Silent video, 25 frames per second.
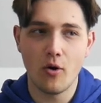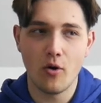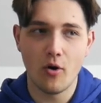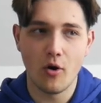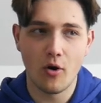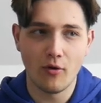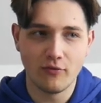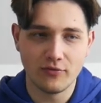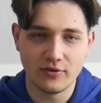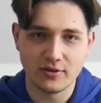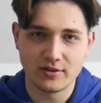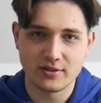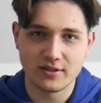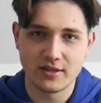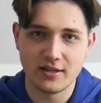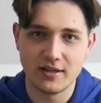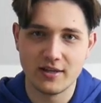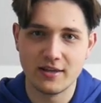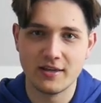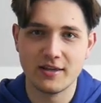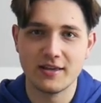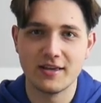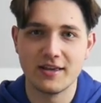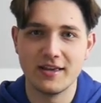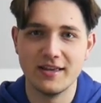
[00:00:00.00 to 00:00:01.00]

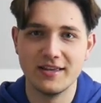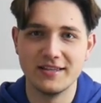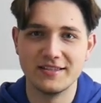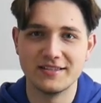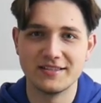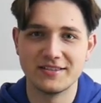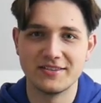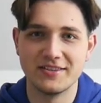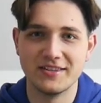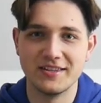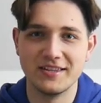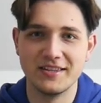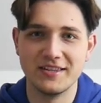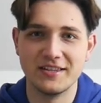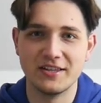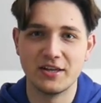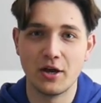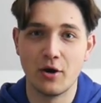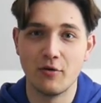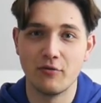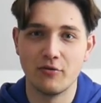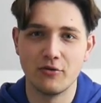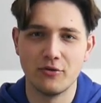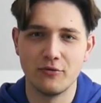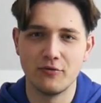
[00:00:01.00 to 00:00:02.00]
obviously is the
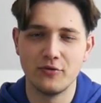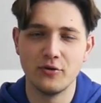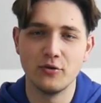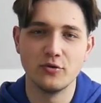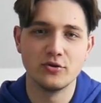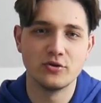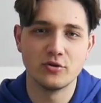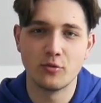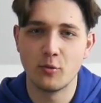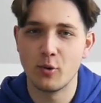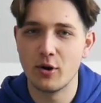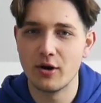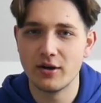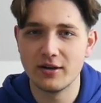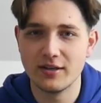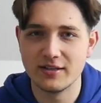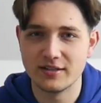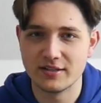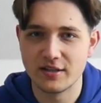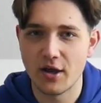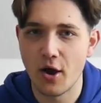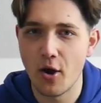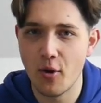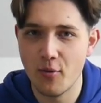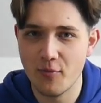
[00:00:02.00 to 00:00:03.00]
goal for the future, or at
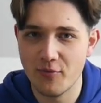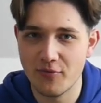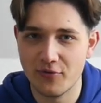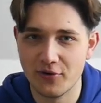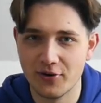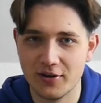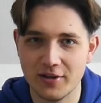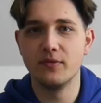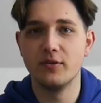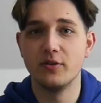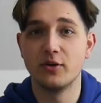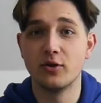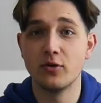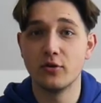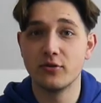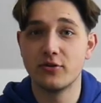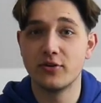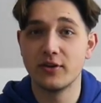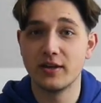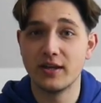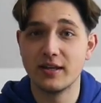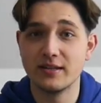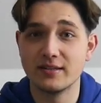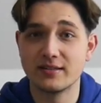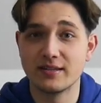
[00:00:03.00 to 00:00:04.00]
least hopefully. The good
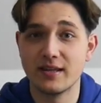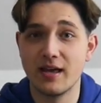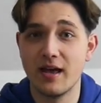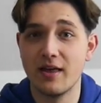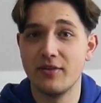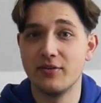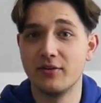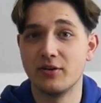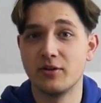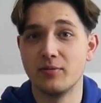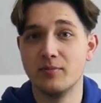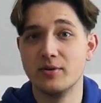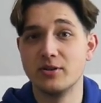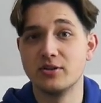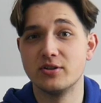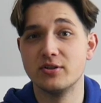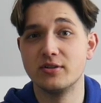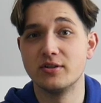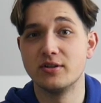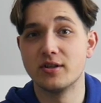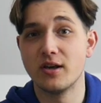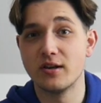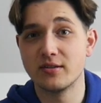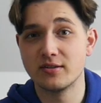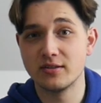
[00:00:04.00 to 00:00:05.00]
thing is that the
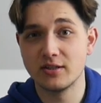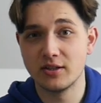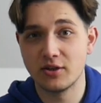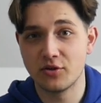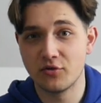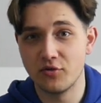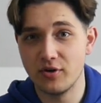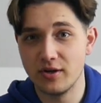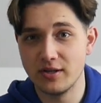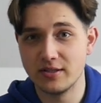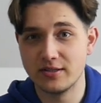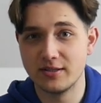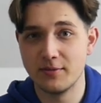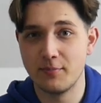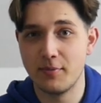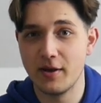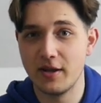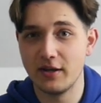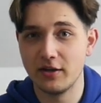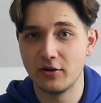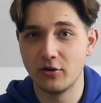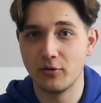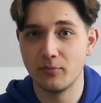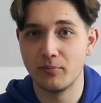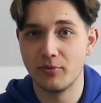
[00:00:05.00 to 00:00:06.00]
commission does increase
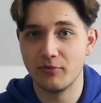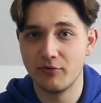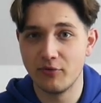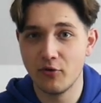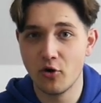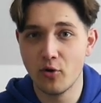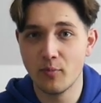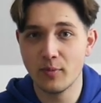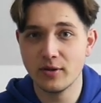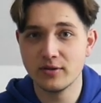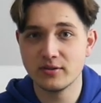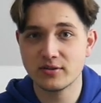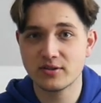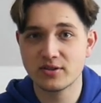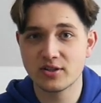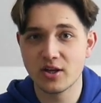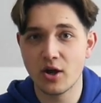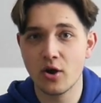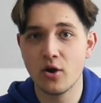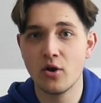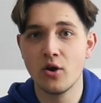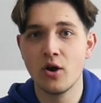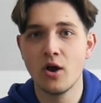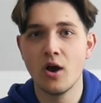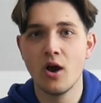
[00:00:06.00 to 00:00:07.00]
depending on performance,
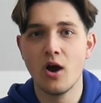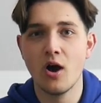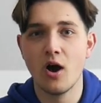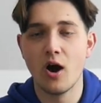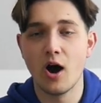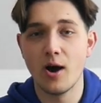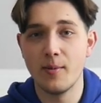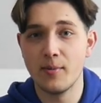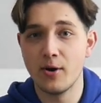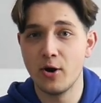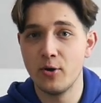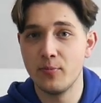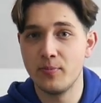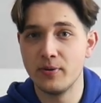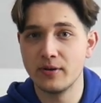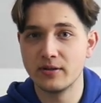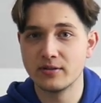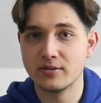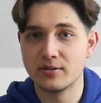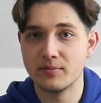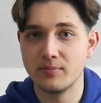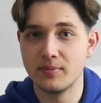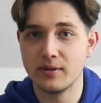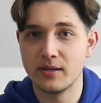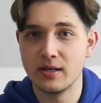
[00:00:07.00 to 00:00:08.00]
so I'm
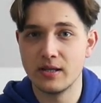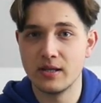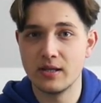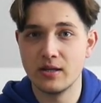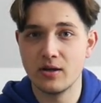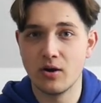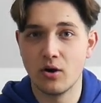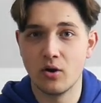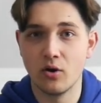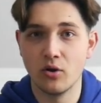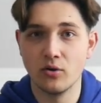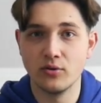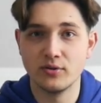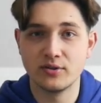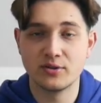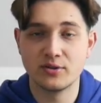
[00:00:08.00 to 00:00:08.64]
hoping to be on